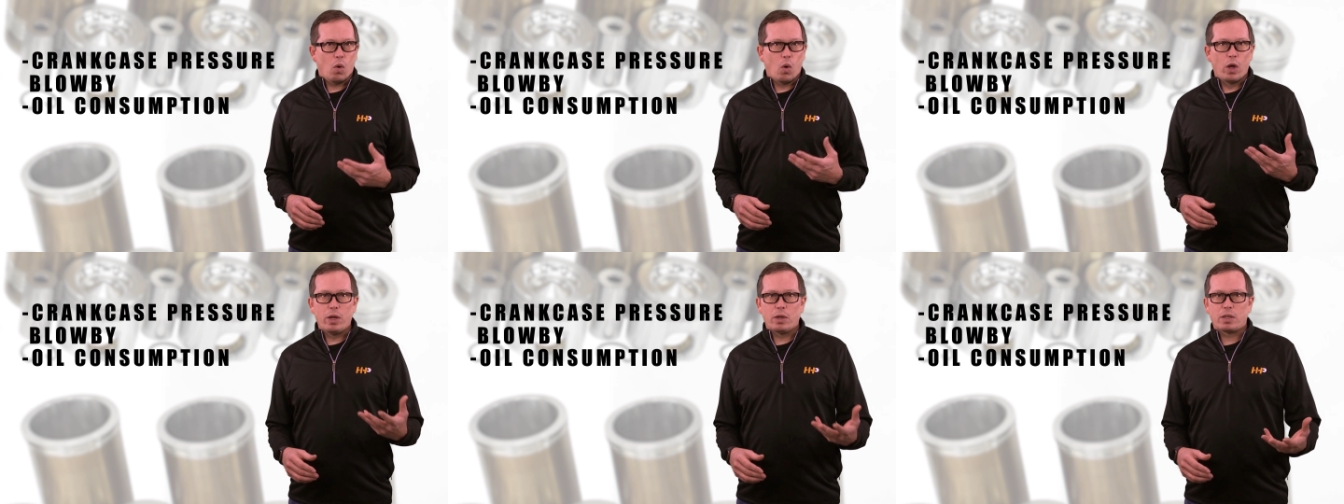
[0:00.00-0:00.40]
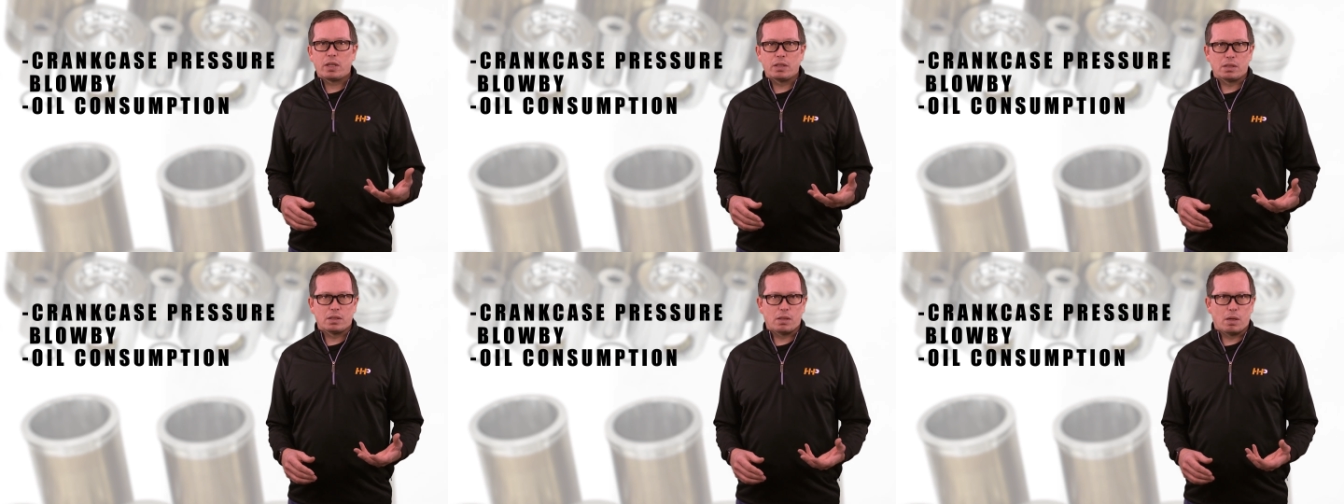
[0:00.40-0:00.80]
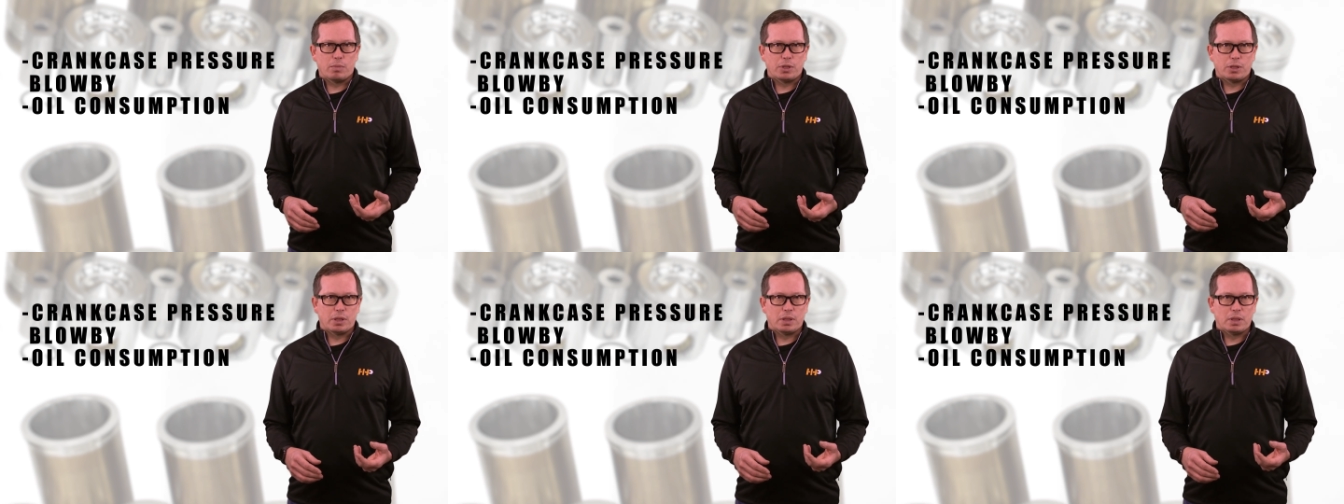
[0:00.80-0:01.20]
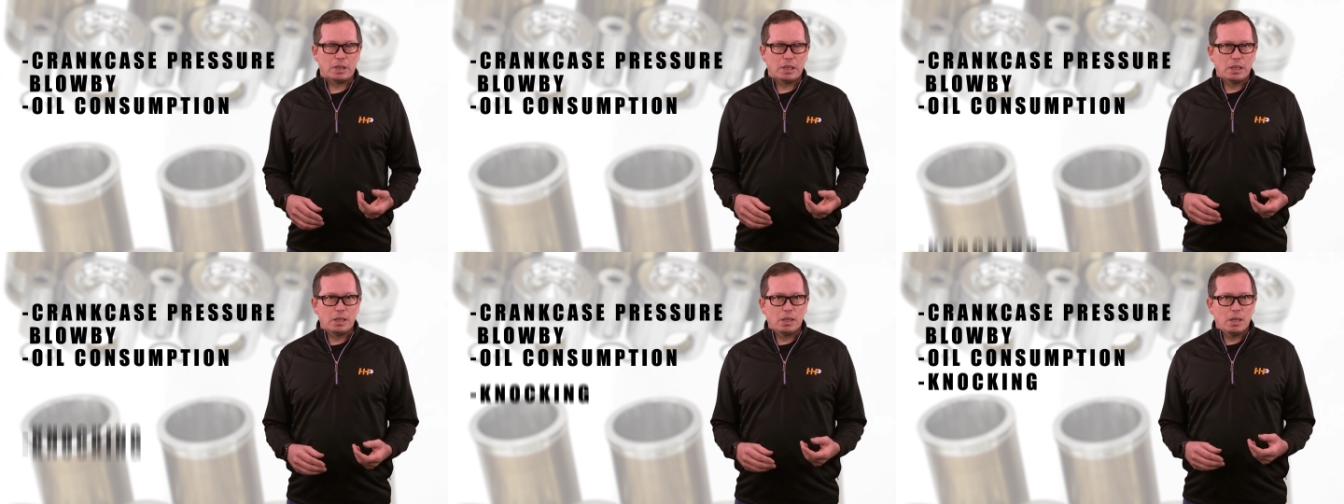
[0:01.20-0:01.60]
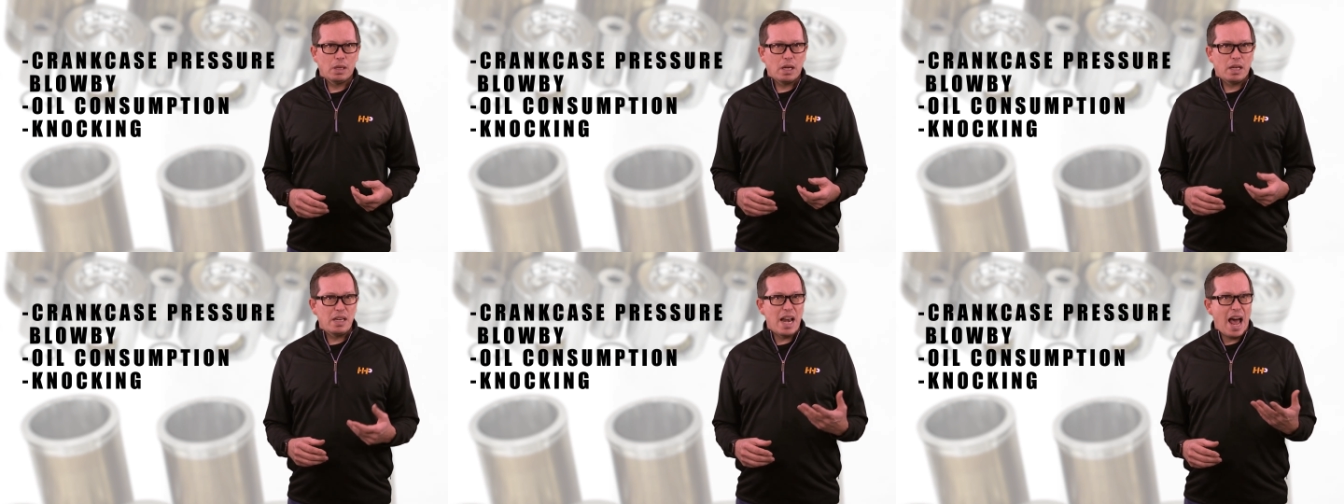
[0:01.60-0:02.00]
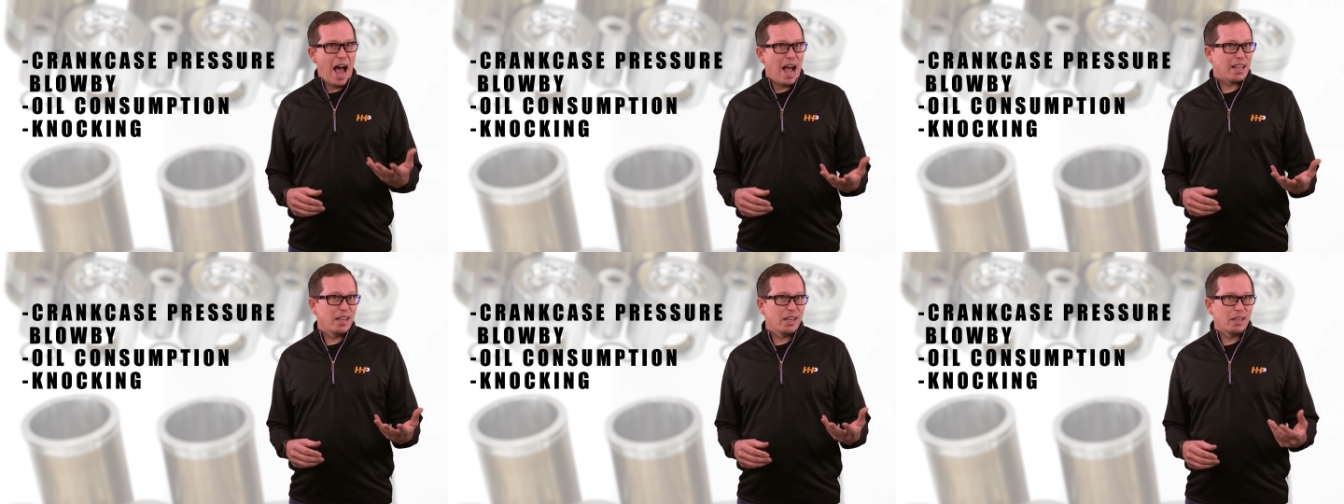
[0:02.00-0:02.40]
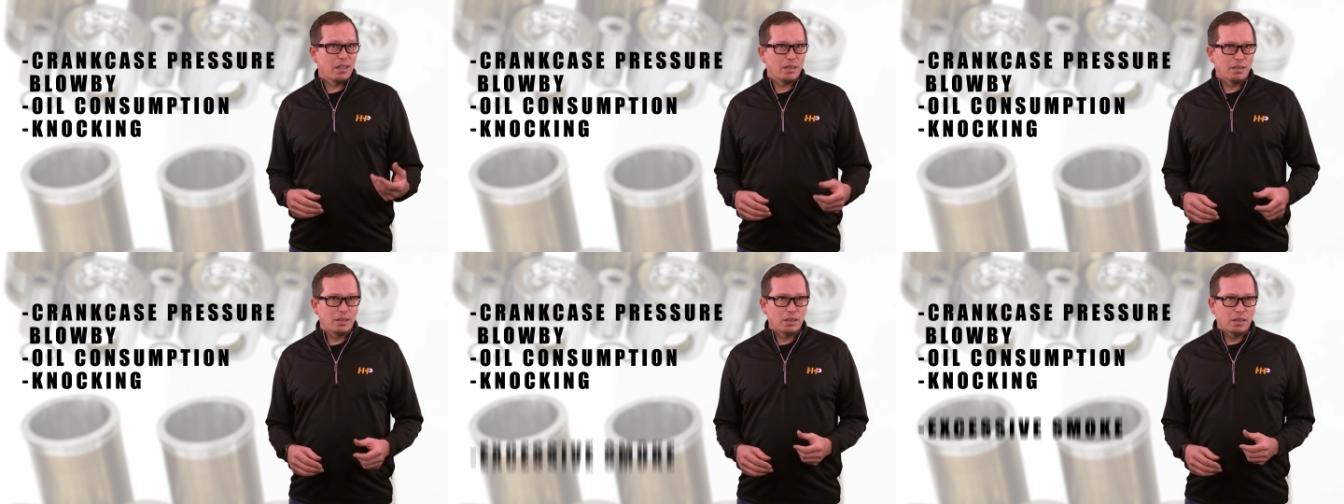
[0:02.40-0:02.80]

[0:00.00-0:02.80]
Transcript: oil consumption, knocking,